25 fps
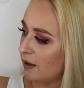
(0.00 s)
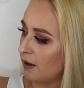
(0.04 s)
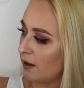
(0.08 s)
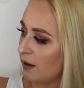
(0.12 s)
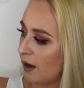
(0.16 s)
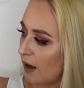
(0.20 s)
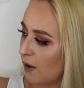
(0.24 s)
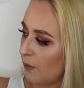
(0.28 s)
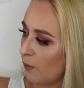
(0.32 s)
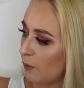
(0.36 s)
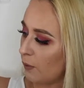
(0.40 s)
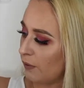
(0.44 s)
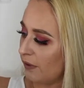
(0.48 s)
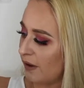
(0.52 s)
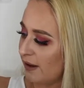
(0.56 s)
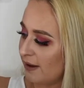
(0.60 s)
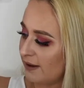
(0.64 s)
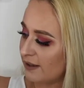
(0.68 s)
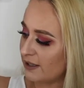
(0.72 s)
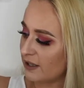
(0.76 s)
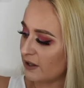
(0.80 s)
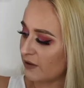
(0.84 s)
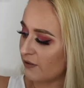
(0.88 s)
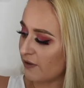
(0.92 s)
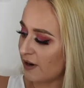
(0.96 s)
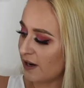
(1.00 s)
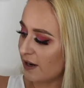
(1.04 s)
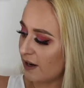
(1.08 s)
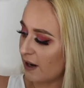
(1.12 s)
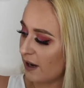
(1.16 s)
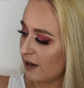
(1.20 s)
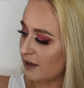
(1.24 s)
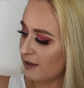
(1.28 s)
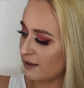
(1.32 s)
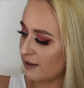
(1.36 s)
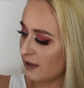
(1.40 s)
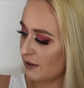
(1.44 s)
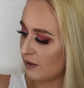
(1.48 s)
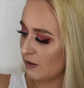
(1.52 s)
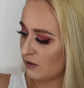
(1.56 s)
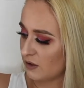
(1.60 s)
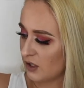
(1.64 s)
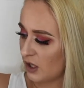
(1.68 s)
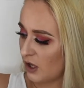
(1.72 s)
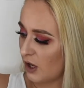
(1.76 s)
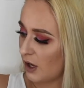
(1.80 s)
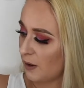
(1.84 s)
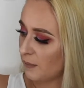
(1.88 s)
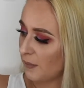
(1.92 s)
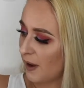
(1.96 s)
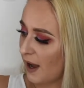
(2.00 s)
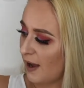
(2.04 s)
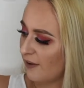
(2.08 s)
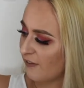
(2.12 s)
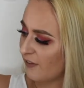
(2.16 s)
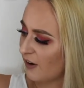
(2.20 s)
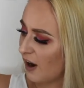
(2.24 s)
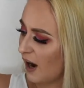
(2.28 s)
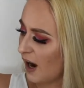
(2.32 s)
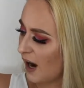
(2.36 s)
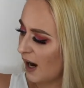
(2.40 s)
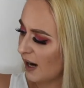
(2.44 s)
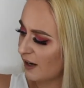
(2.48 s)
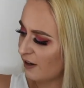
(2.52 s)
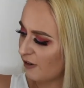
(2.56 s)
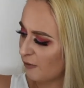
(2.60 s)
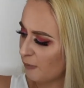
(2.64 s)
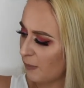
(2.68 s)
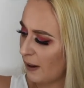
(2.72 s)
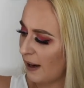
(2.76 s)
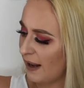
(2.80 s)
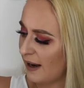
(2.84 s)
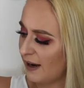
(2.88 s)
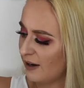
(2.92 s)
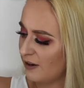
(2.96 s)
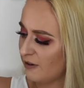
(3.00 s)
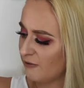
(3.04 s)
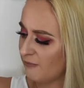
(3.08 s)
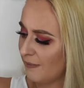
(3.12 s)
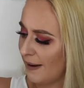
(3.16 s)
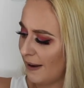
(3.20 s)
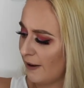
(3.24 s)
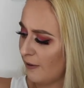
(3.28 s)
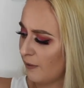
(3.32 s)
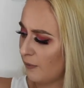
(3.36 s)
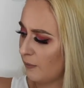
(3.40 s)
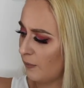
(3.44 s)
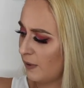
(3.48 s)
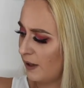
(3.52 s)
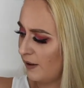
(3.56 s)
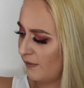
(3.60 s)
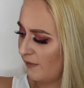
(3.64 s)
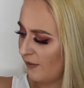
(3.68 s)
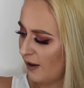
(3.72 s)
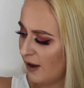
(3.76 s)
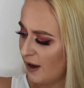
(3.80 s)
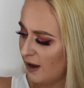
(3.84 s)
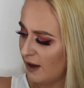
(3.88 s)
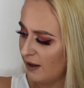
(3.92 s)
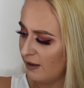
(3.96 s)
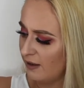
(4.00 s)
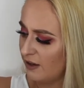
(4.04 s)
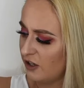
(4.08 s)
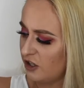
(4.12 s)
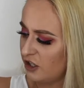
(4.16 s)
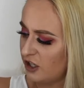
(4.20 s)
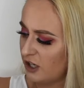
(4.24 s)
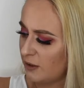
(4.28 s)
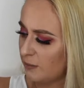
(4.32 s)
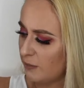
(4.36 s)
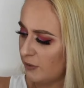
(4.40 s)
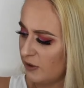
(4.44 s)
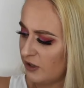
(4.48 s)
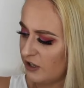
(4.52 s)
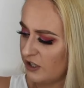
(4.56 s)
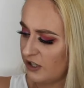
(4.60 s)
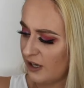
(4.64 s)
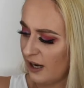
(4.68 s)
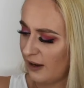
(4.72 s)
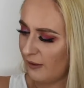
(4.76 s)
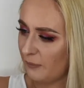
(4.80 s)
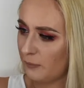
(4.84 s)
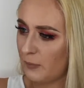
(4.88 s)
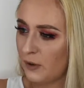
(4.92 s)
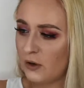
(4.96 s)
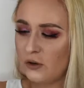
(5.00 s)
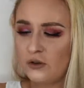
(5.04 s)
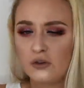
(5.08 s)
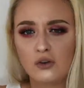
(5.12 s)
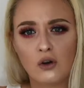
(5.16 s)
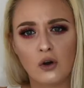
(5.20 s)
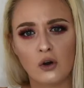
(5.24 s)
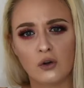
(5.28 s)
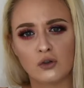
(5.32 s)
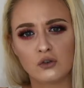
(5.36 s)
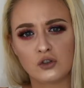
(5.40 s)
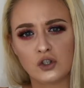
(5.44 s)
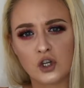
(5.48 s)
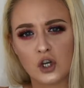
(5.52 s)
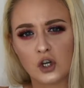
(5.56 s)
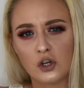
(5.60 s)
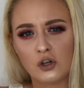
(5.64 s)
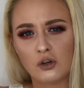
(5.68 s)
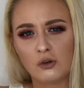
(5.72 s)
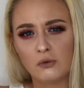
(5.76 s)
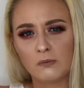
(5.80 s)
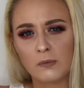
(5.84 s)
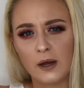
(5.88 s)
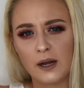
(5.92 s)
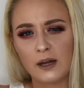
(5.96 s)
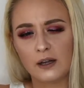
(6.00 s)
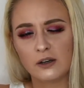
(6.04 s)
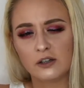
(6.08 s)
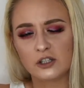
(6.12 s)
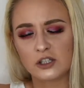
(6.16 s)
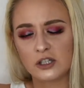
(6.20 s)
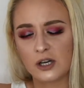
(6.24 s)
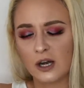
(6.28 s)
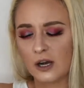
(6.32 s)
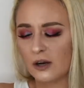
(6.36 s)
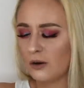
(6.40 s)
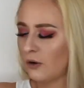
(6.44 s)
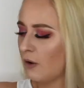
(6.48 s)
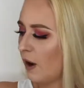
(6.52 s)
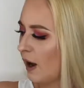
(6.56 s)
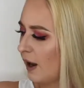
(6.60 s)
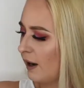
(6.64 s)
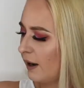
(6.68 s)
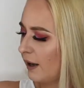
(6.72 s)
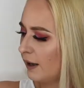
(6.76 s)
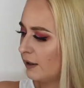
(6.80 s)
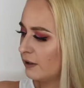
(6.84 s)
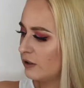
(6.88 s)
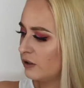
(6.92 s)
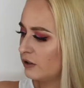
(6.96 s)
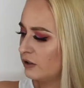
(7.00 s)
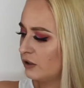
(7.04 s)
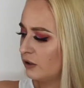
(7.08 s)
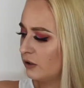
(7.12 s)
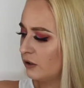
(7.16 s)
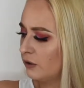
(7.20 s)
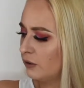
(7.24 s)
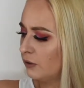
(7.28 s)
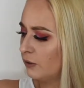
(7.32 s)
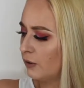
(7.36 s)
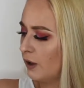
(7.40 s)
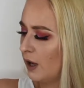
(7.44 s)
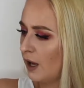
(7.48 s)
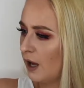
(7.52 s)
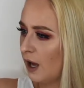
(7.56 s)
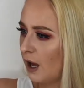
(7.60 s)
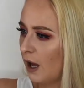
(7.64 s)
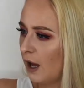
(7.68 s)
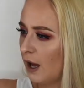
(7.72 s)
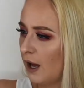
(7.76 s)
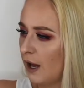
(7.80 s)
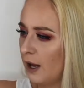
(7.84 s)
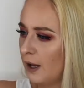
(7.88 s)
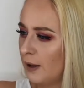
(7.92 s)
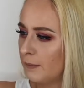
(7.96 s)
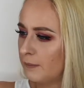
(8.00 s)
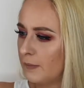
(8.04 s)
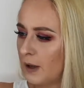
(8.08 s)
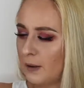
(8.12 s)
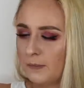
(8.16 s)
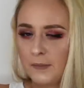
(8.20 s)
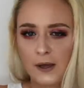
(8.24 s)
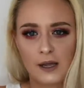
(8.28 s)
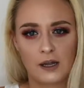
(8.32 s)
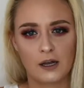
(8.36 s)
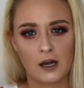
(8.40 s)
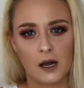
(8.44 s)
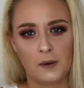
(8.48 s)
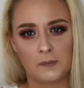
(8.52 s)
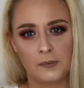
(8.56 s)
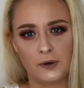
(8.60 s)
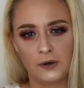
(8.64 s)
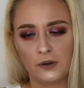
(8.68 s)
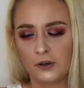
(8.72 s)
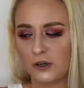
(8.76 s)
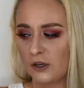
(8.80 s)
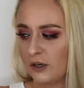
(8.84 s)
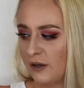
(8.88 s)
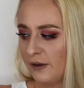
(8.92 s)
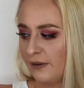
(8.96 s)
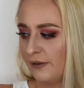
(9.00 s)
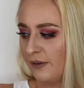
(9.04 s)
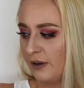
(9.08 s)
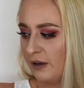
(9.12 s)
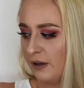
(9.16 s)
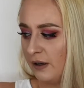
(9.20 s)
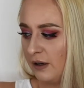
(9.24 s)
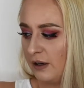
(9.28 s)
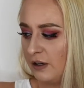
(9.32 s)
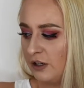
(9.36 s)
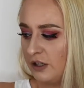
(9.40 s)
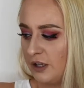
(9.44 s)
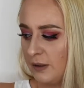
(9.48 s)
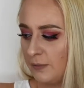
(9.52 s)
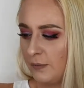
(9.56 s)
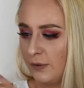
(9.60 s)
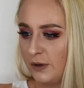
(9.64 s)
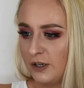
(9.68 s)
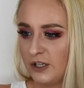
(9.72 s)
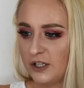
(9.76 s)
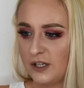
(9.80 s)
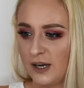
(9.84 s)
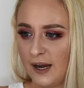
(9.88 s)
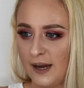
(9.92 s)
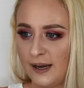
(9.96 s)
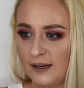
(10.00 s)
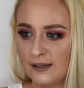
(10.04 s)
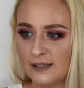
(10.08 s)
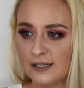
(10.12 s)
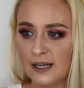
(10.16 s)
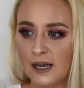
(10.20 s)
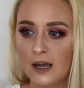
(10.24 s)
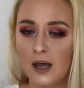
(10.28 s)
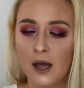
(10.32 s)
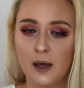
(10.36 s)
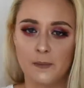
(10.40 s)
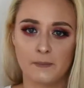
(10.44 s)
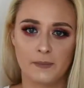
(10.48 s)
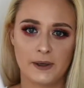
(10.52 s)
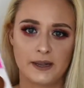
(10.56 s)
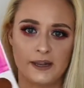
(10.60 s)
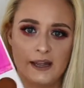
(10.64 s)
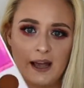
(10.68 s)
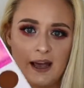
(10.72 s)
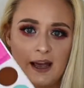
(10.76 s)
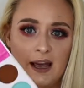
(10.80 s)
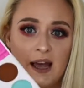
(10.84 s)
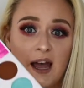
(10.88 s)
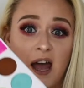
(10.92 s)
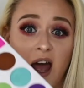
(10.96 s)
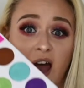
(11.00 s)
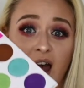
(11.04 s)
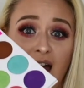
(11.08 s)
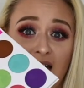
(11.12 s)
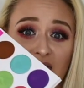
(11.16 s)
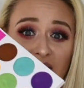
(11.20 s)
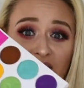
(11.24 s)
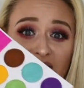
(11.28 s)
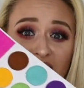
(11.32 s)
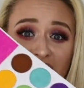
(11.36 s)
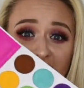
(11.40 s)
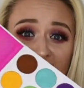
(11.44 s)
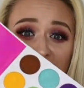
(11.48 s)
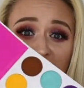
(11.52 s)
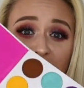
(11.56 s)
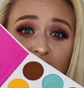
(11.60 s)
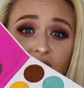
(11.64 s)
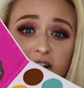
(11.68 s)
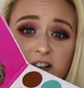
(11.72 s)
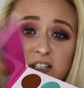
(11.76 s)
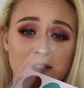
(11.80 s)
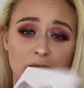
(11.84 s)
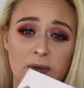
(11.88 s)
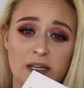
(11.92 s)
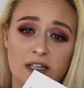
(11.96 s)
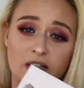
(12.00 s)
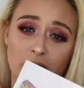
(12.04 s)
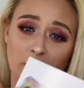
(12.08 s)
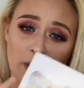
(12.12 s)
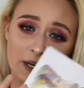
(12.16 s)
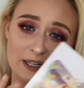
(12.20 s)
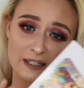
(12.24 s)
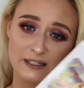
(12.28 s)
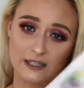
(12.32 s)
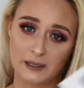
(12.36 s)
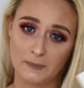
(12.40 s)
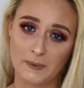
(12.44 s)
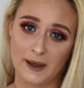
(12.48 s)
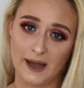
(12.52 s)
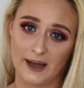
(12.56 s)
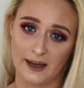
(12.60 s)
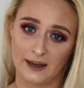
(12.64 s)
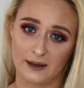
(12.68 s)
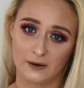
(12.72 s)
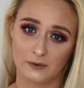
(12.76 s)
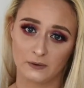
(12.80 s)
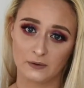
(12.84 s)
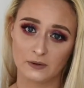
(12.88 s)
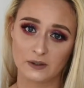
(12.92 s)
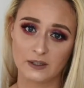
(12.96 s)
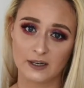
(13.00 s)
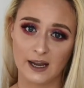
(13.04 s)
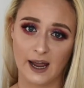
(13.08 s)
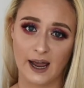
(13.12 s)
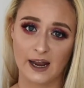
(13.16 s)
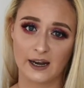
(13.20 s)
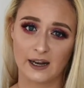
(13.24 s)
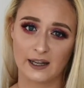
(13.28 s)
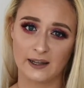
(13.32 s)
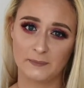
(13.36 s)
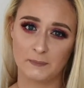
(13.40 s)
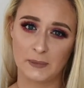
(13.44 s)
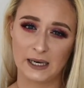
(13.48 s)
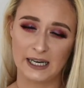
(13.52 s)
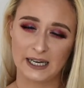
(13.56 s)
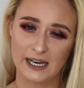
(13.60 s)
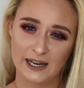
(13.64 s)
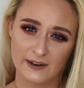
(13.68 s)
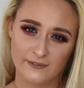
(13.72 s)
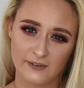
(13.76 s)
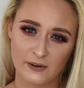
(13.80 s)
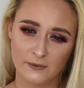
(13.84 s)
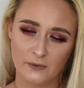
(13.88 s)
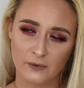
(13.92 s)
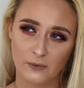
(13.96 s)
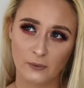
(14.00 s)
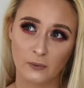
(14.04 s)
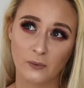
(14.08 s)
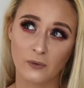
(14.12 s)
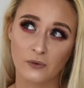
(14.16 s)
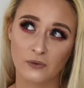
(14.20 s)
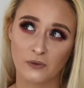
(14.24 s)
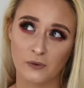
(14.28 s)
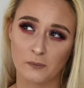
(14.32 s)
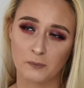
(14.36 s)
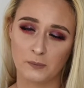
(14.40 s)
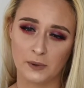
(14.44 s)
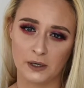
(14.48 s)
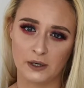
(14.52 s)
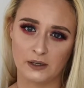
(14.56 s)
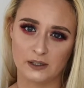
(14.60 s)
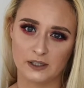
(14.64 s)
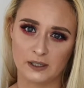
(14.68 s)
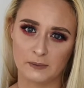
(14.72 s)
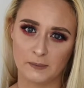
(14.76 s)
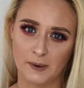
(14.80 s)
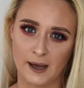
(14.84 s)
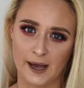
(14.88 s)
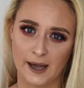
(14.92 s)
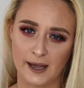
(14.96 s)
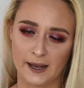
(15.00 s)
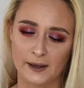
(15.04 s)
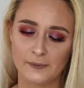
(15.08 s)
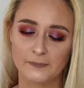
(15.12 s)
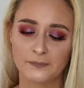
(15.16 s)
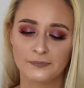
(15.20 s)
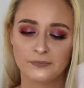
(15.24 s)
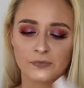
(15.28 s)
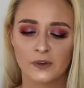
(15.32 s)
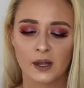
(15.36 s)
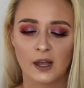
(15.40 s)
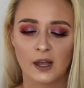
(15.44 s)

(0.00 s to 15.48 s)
like all these 3 colours at the top. I've kind of played about with the shimmery shades, but not too much. I'd quite like to do a makeup look using these shimmery shades. But yeah, this cost me £20 and I believe it was from Beauty Bay.